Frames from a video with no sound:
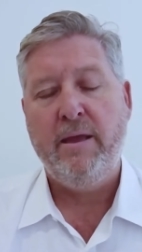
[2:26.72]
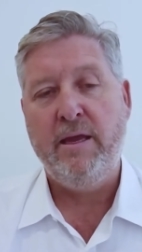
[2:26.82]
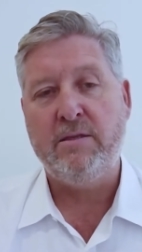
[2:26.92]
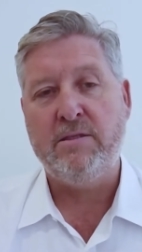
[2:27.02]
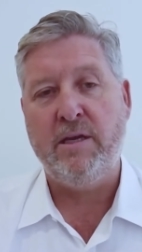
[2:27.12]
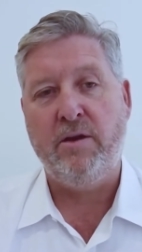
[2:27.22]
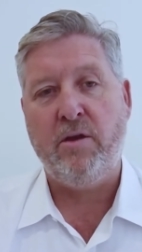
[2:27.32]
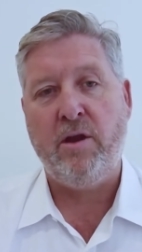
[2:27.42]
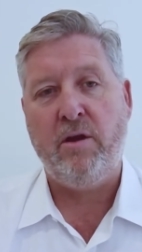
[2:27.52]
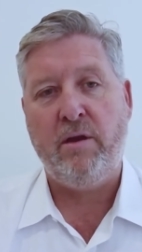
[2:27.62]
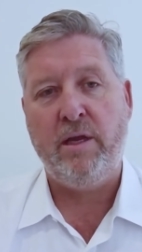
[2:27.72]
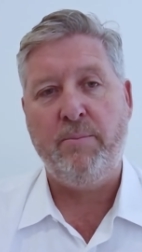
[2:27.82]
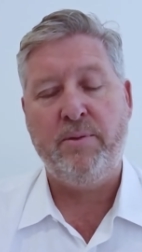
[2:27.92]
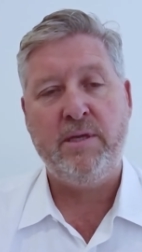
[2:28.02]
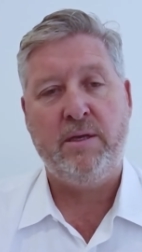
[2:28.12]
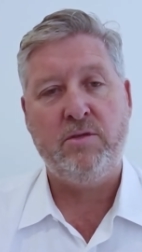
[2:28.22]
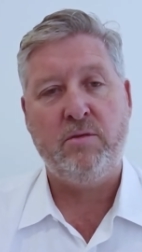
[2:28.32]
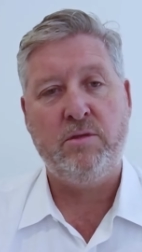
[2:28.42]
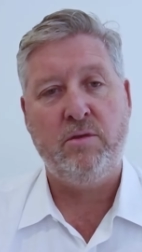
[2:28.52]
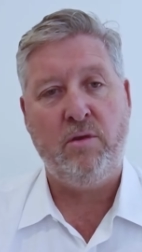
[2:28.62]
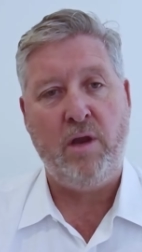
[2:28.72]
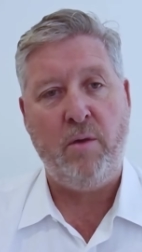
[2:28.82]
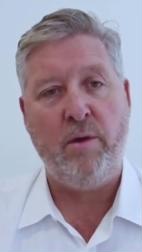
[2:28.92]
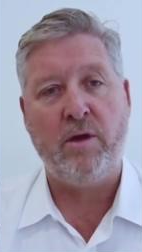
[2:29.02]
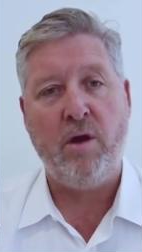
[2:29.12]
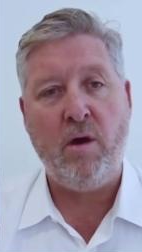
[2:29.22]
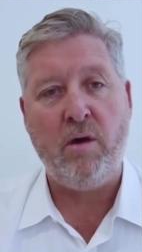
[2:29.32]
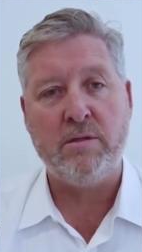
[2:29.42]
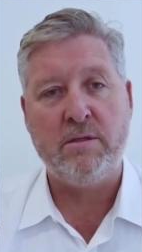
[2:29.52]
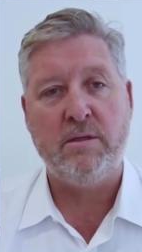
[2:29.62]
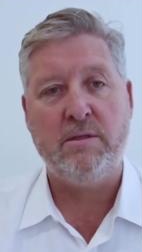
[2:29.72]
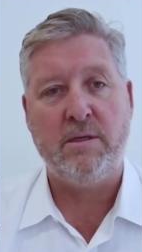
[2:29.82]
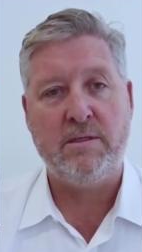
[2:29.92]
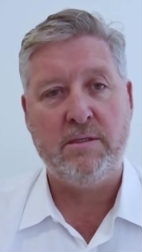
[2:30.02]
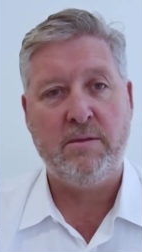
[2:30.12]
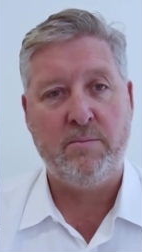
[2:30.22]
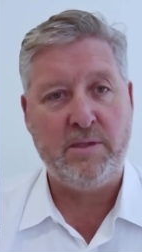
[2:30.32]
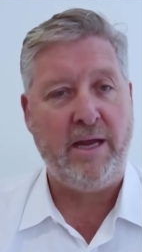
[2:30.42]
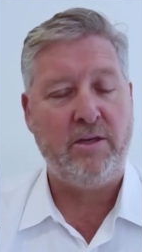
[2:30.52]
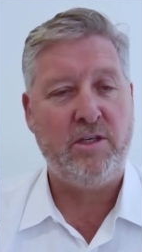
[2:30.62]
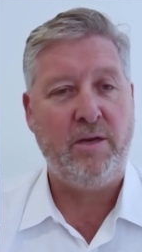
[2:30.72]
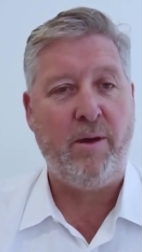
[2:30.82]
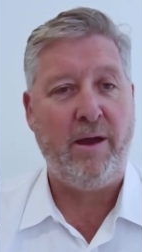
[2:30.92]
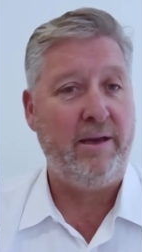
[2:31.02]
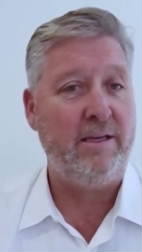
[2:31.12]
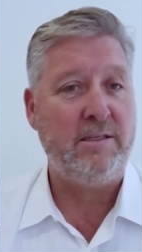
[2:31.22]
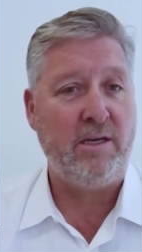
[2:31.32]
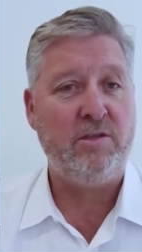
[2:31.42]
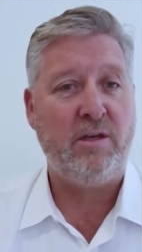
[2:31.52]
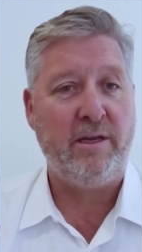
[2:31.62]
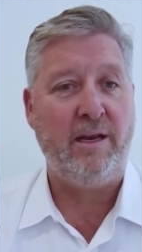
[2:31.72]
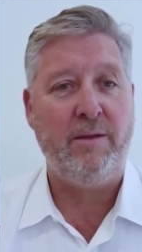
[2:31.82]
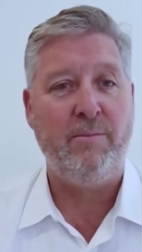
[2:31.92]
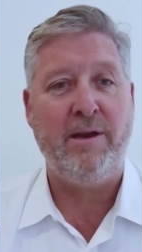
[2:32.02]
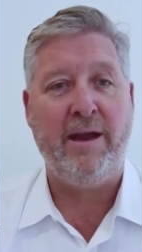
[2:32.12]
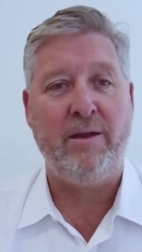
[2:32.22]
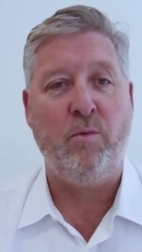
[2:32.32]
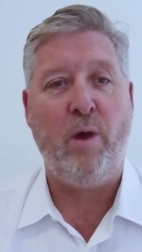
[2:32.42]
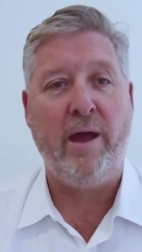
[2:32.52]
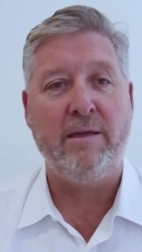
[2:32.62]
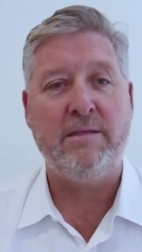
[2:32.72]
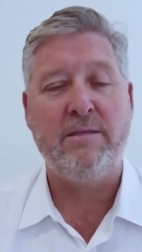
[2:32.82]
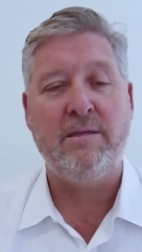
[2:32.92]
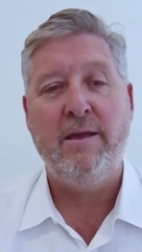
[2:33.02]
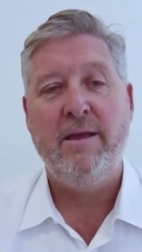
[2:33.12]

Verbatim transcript: it's uh, not only potential to lower cost substantially by essentially eliminating waste,